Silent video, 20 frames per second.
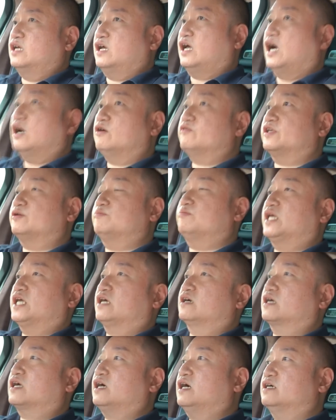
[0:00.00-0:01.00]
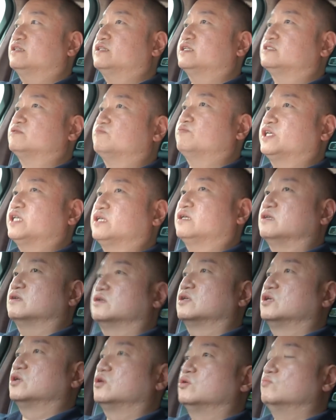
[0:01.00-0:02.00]
how they make a car this big,
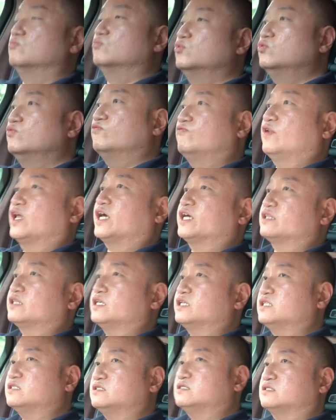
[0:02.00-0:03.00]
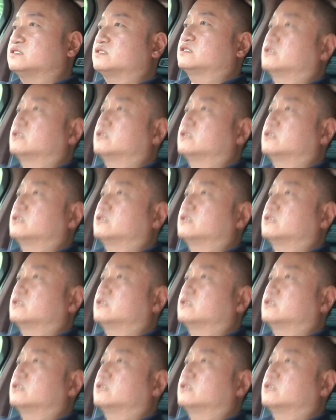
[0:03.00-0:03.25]
move like this,